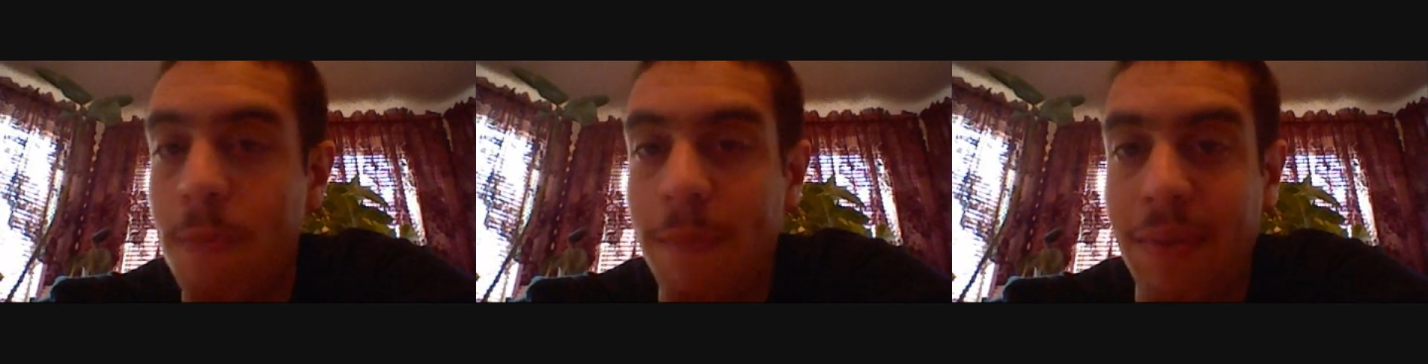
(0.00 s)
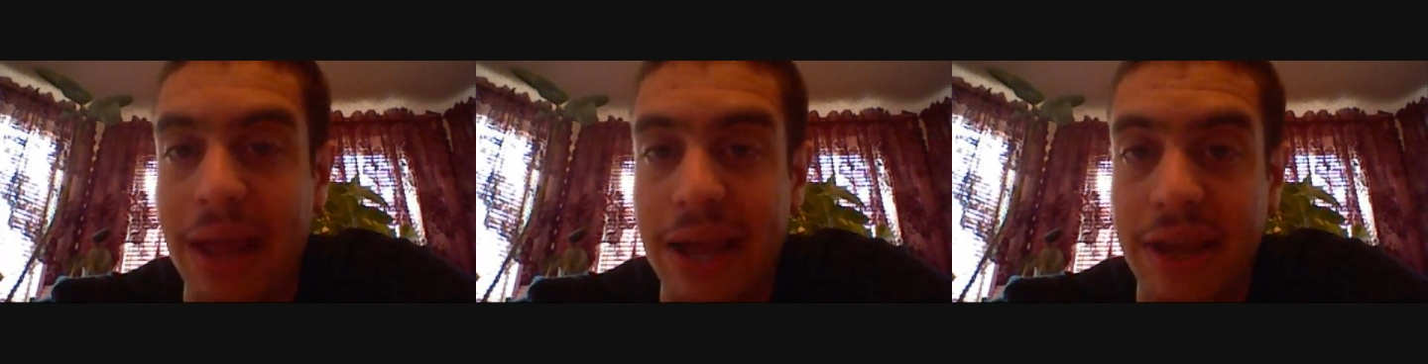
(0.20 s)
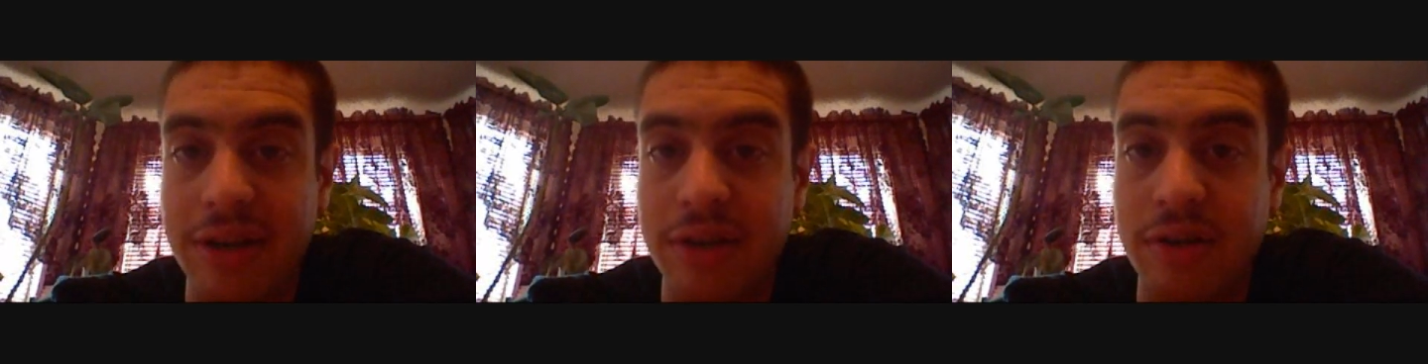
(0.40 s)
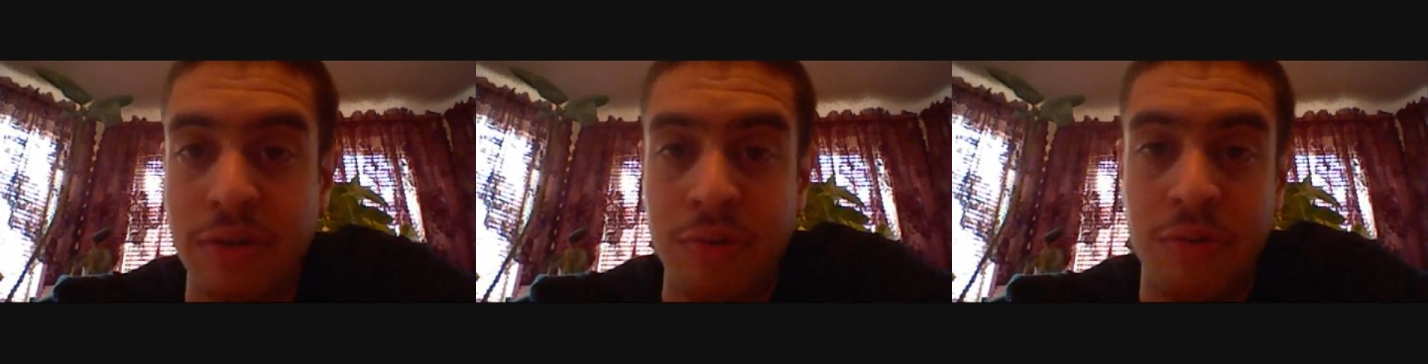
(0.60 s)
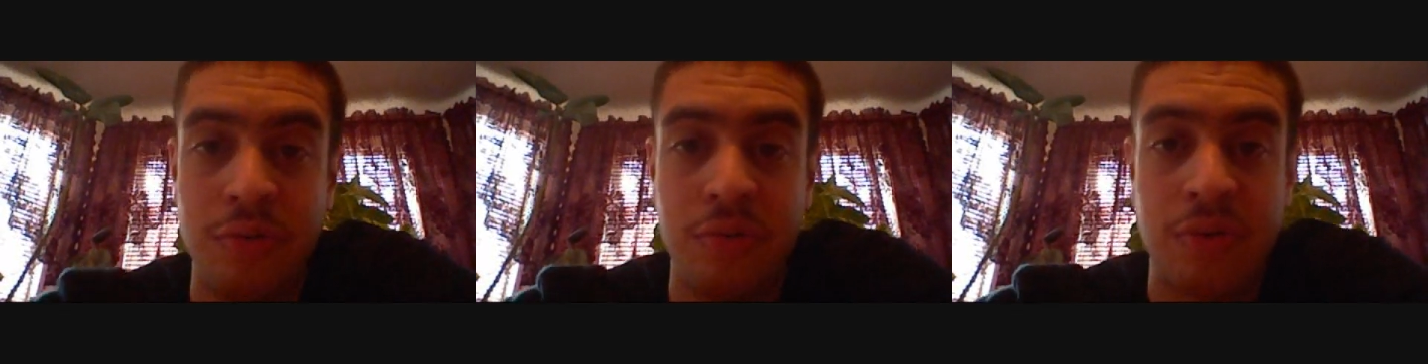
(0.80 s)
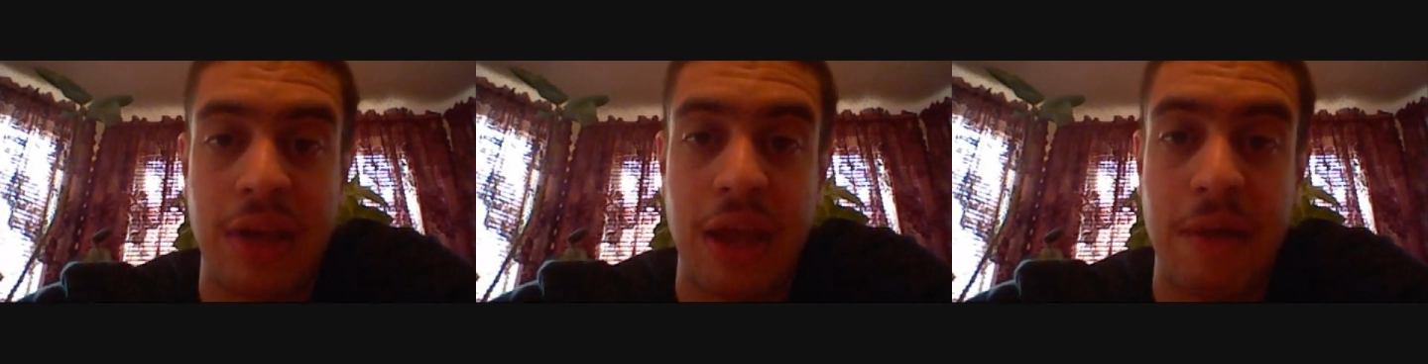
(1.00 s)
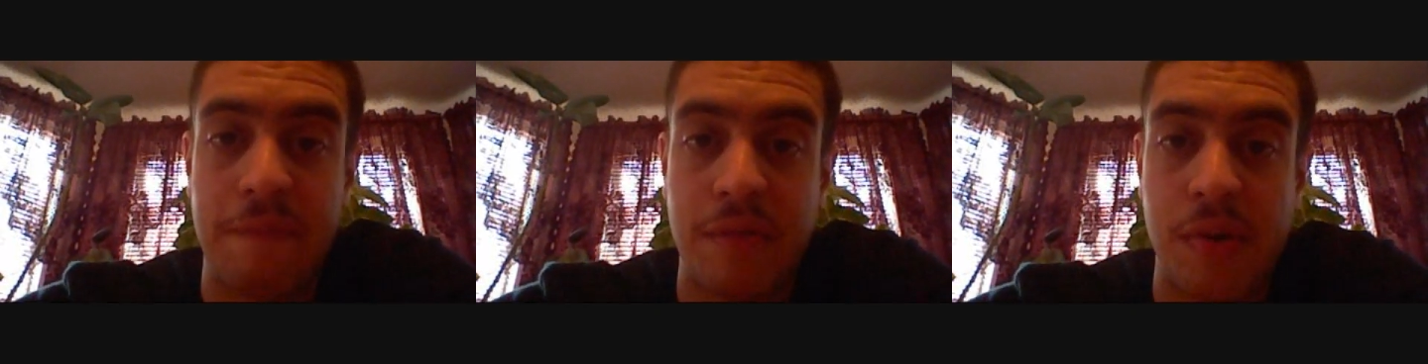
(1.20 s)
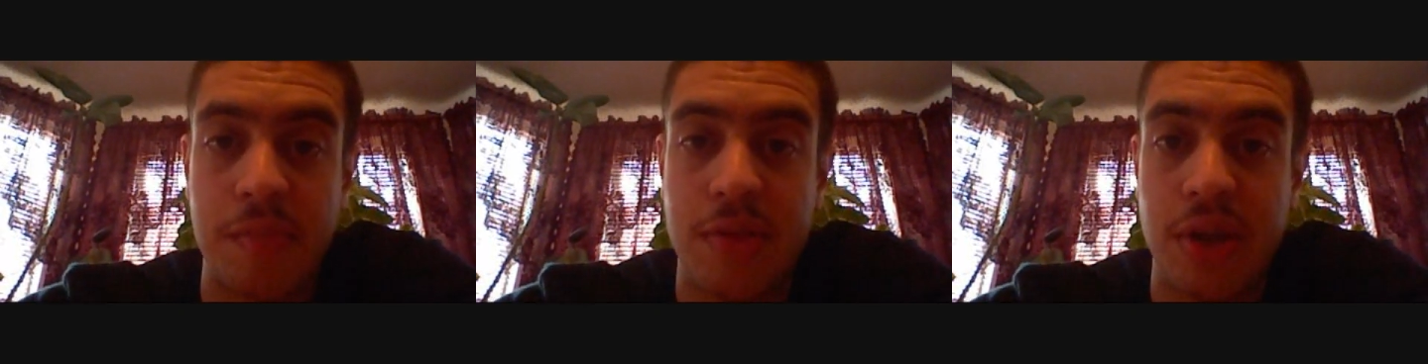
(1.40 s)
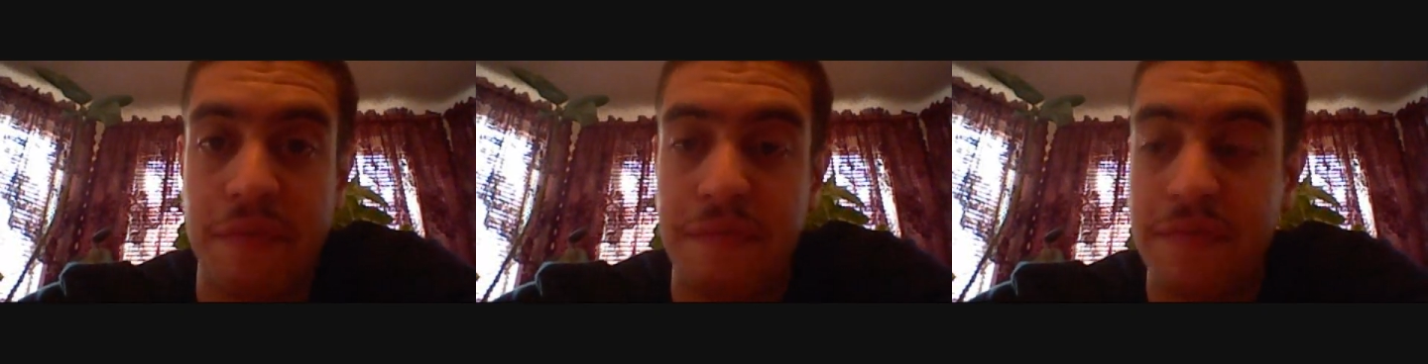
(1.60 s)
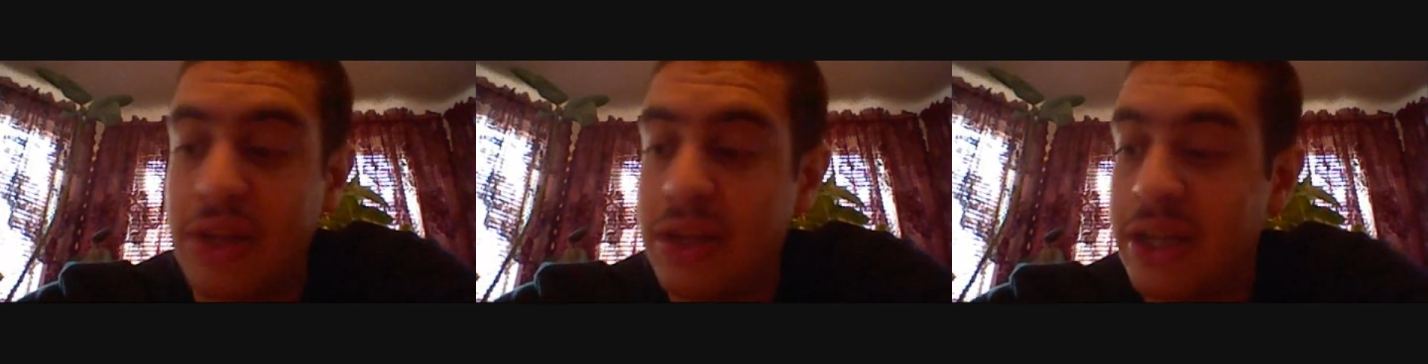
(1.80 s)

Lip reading: And number 5, we got Joe Blanton,